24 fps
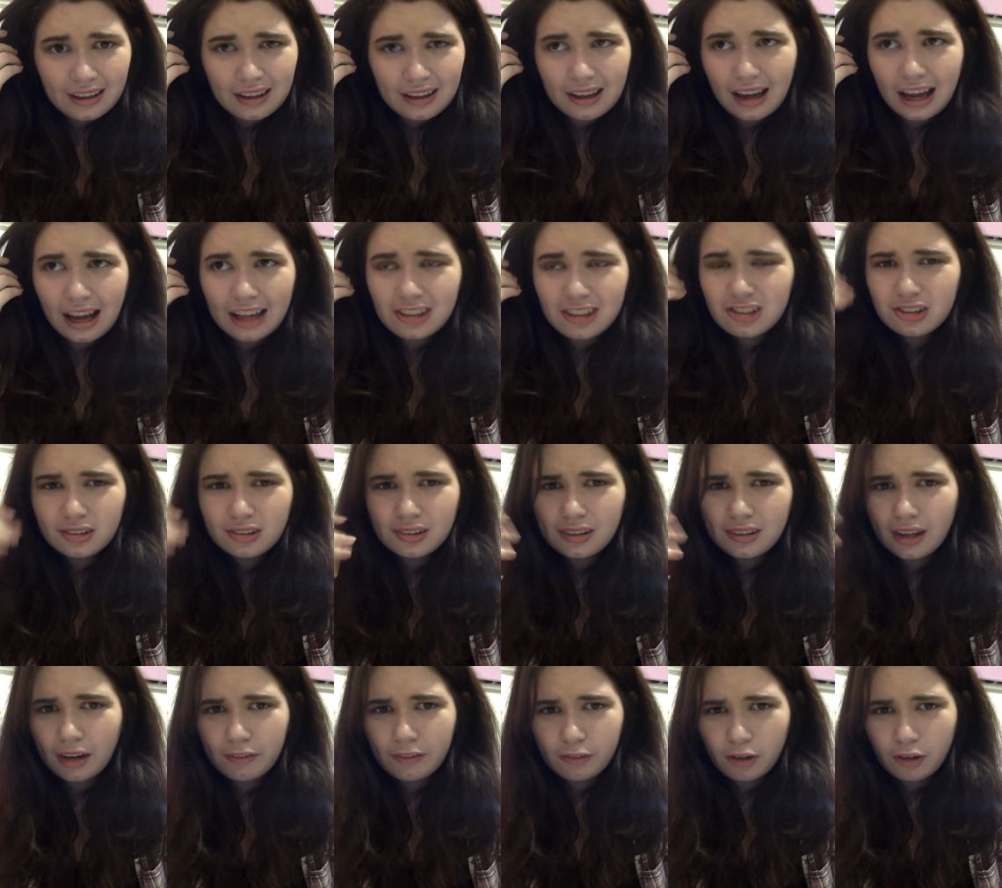I shouldn't
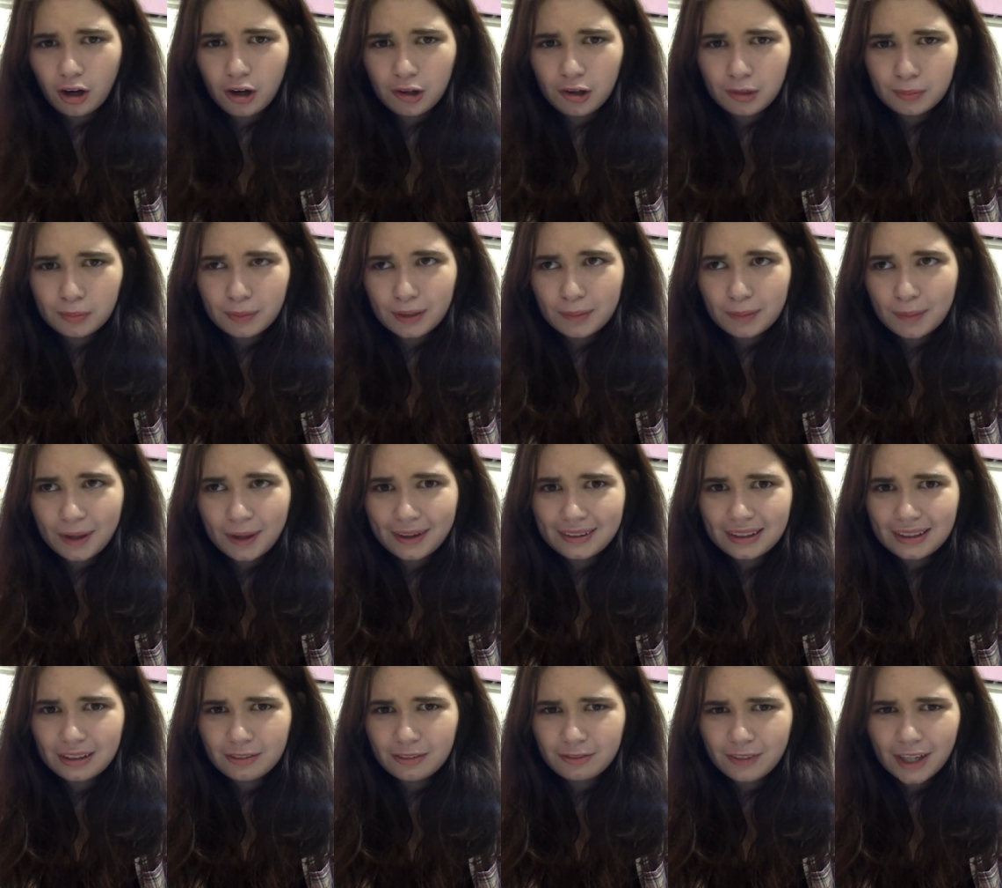have grown, but apparently
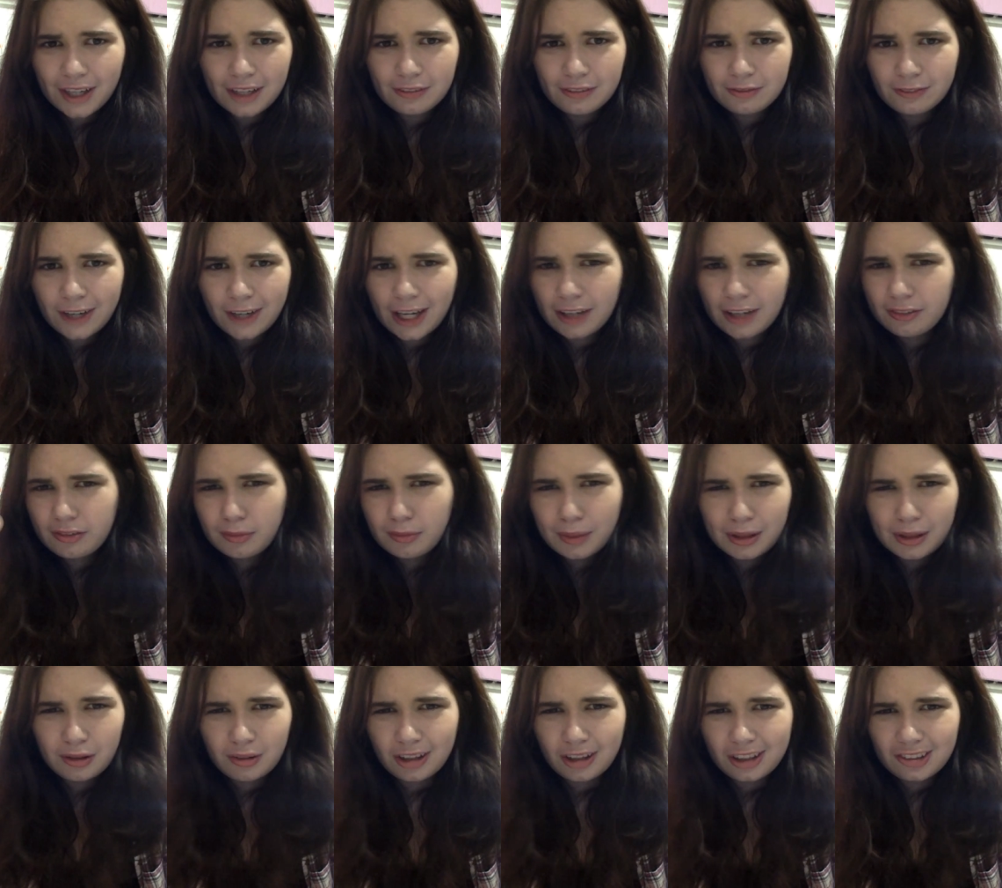I'm 5'5" on my
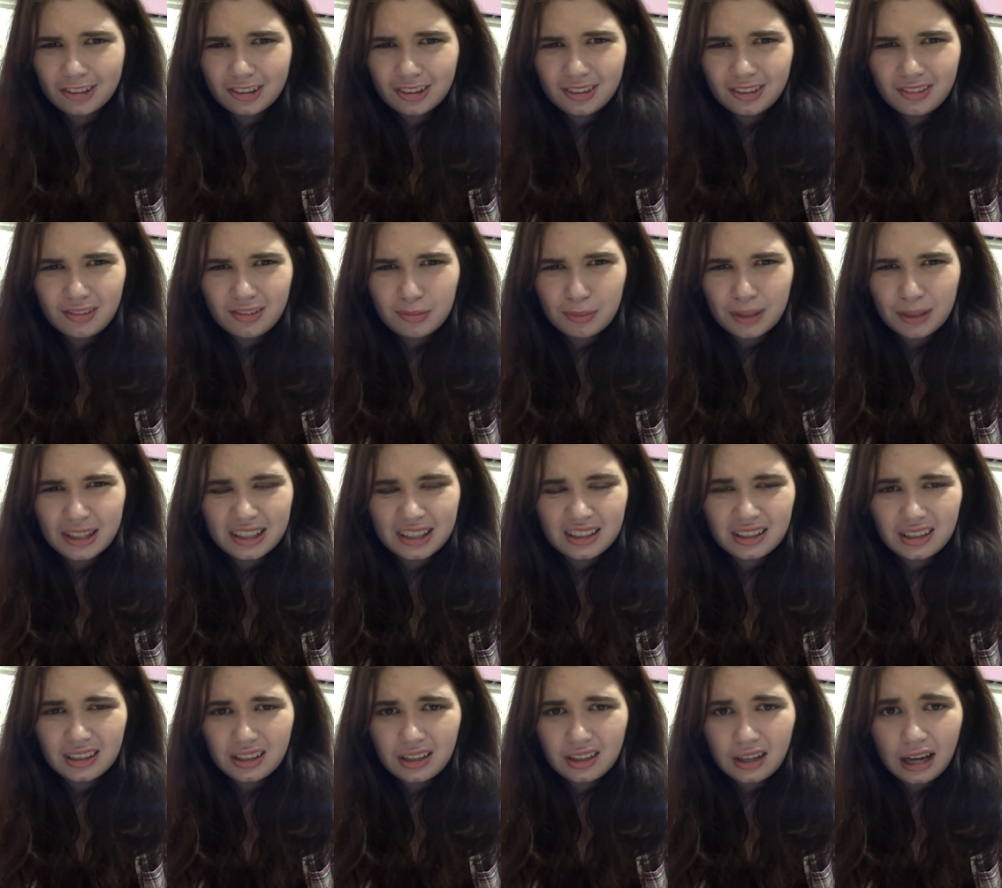crutches, but
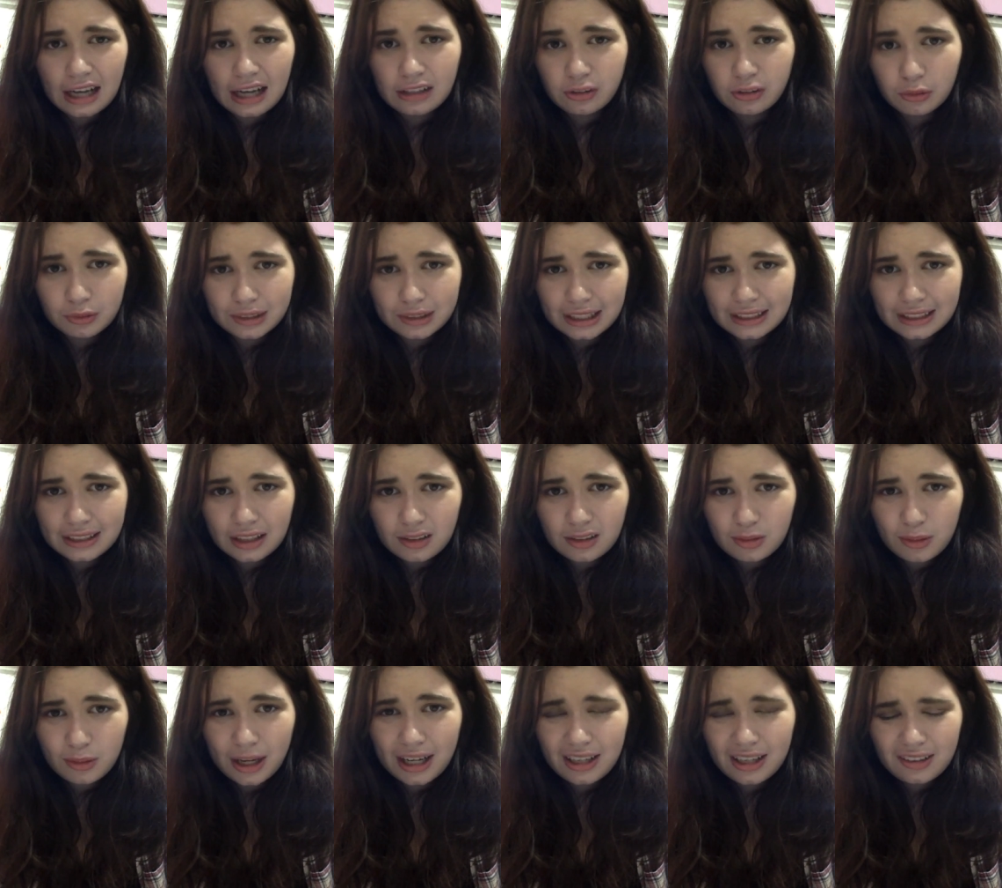I don't think that's
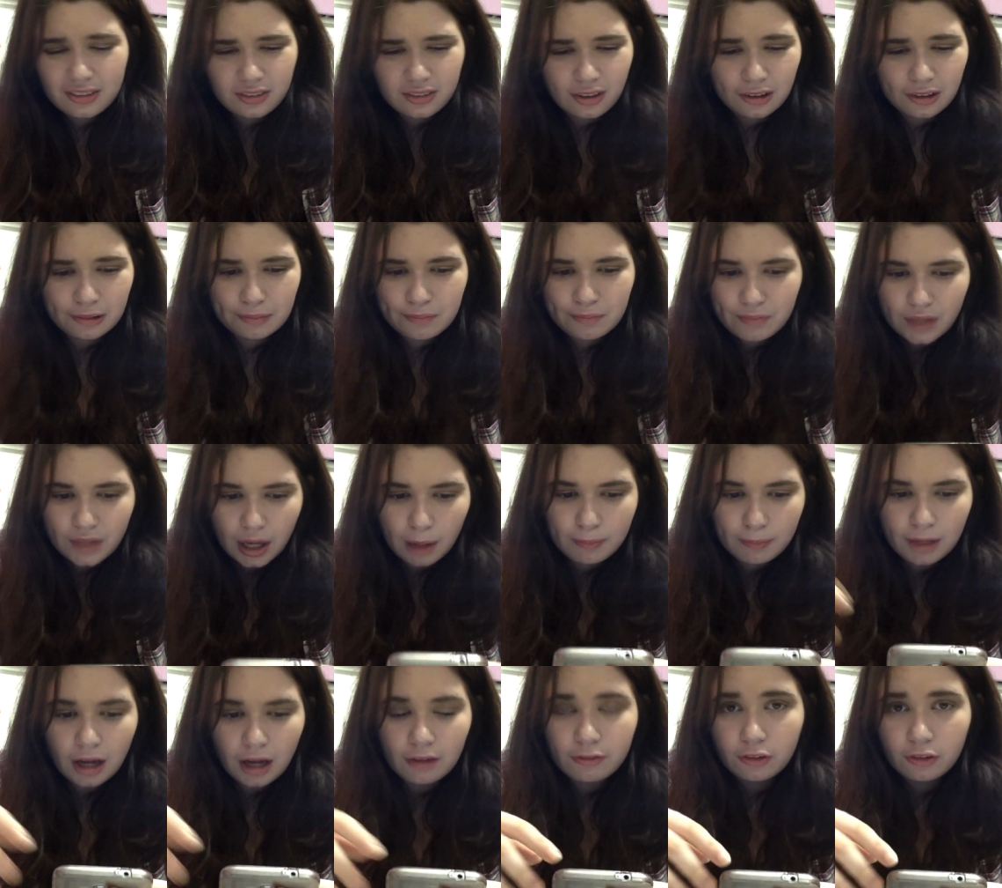right, so I'm
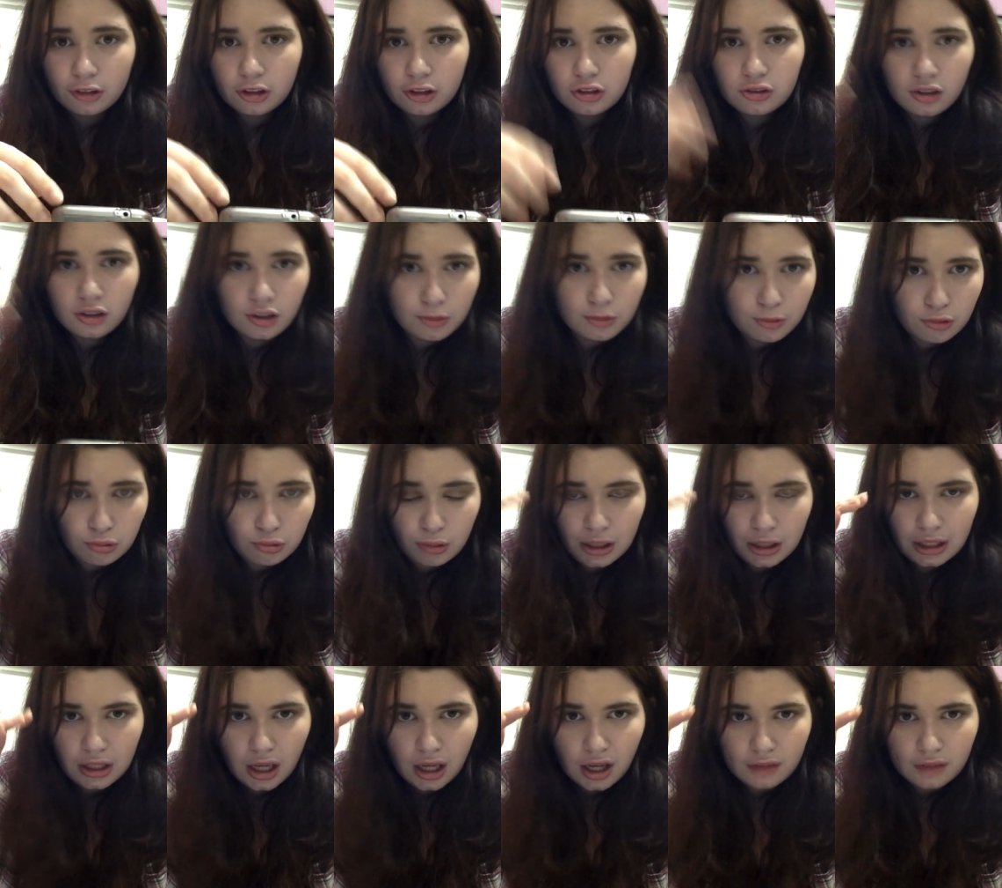not fully sure. It's
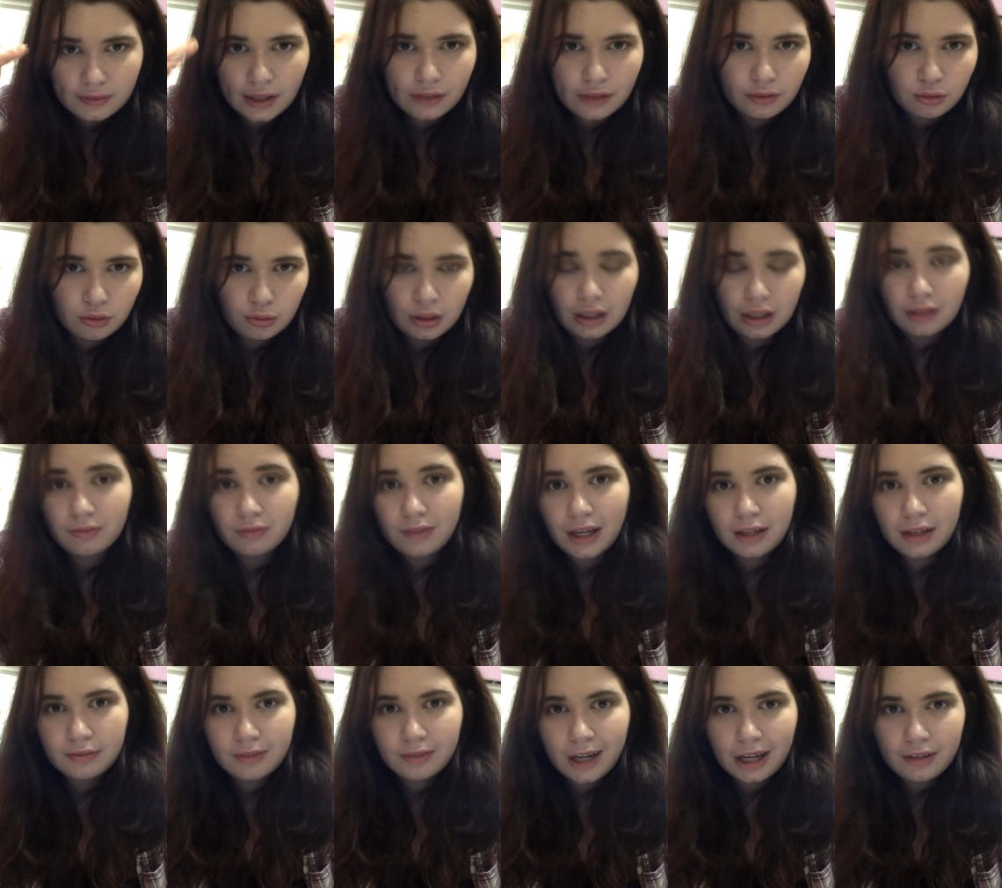between 5'3" and
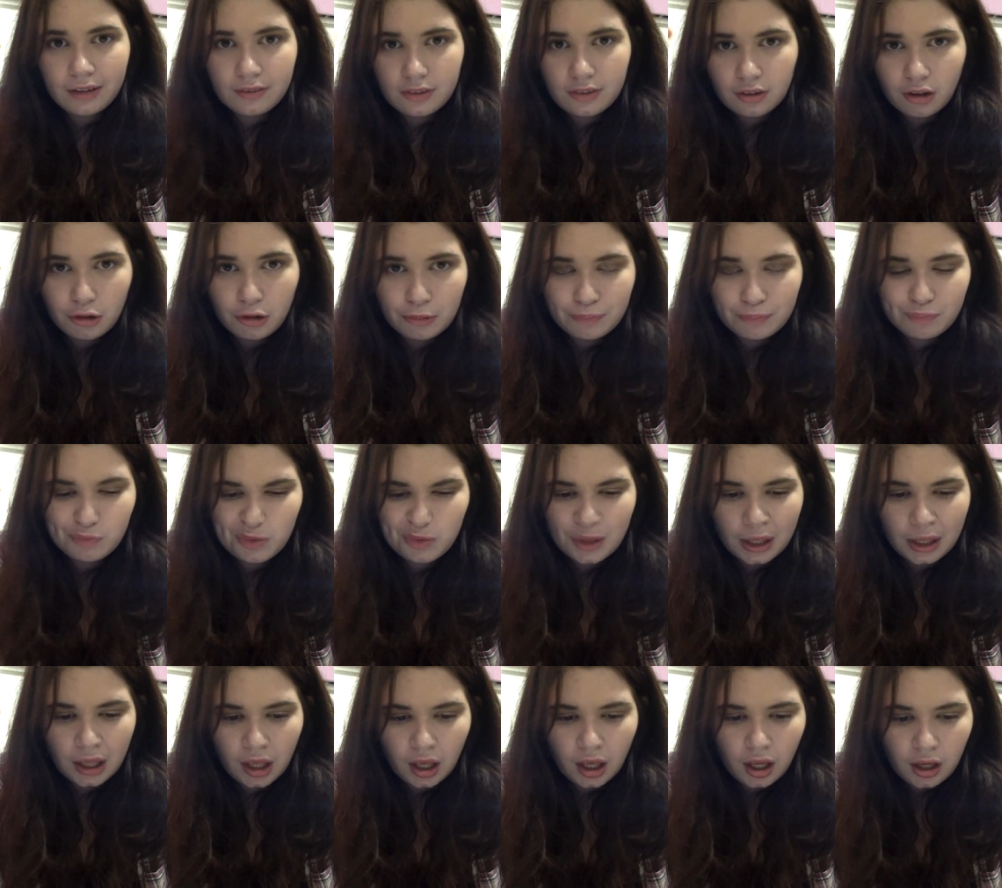5'5", so
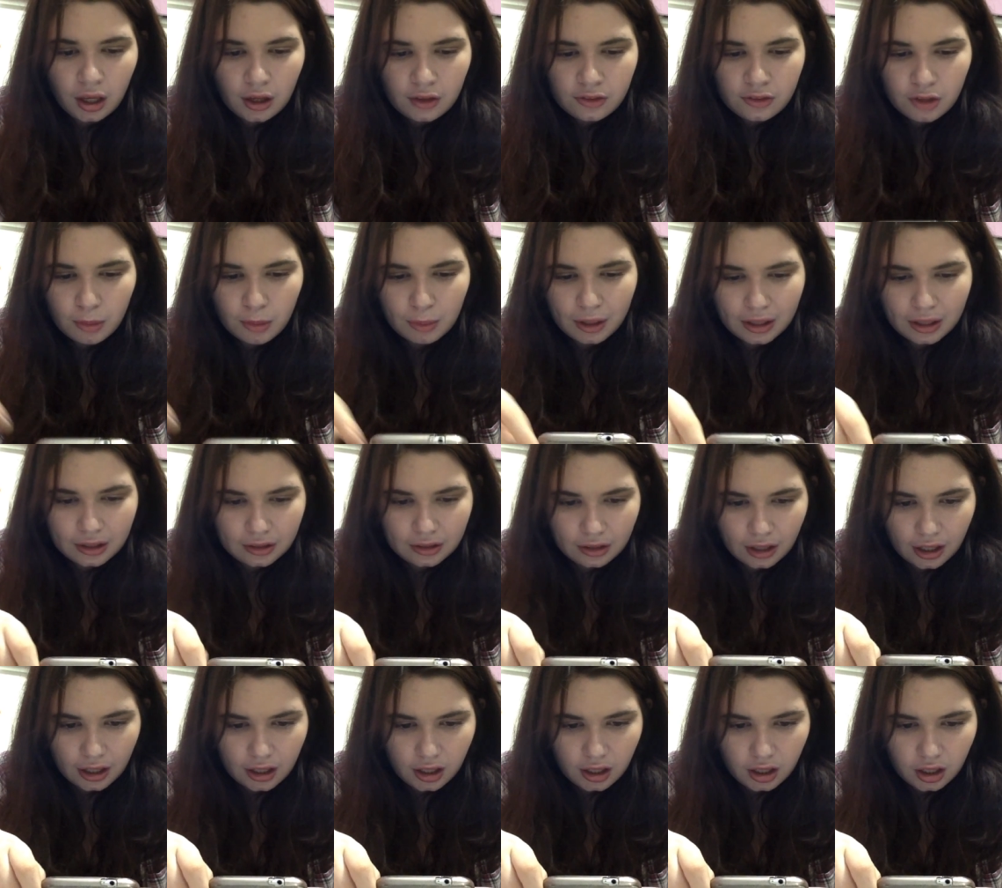somewhere in
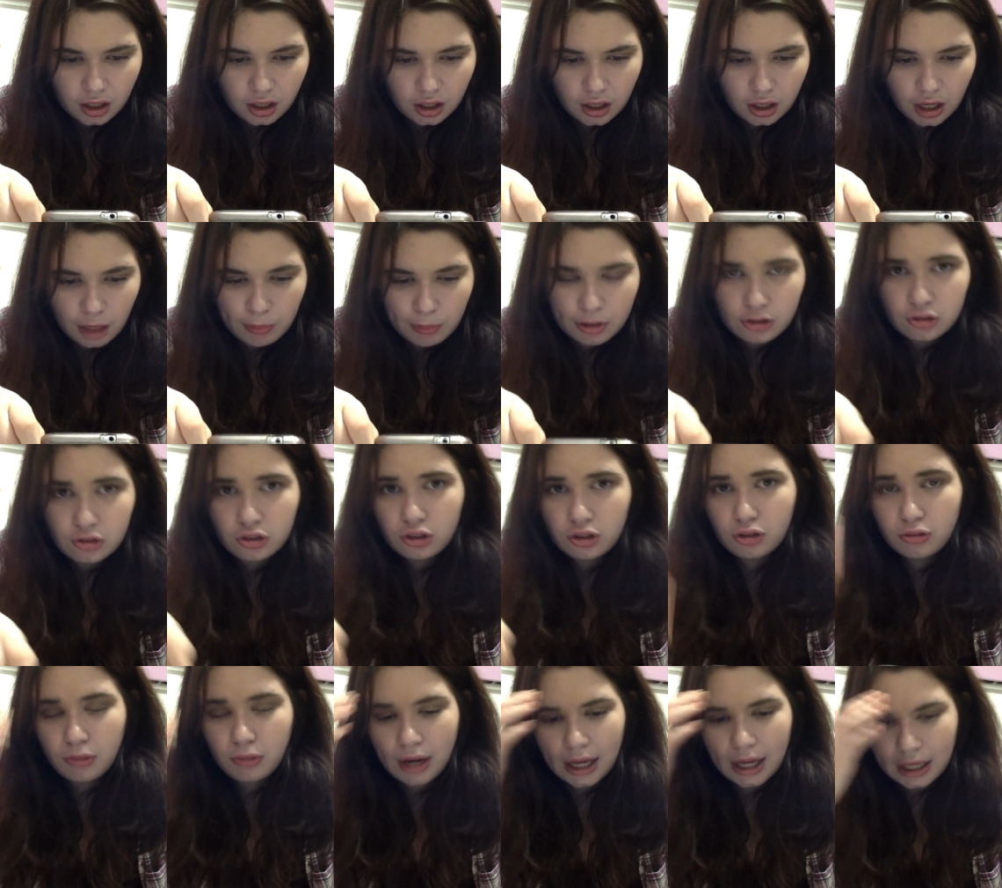there. How much do
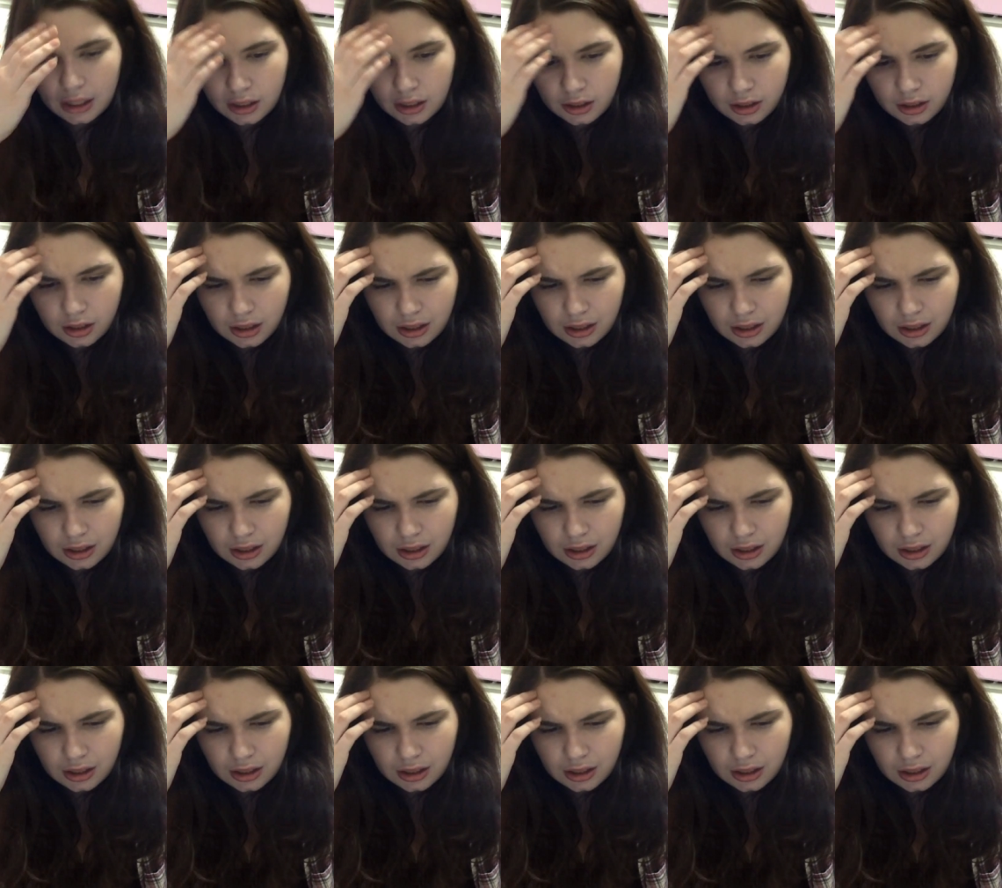you weigh?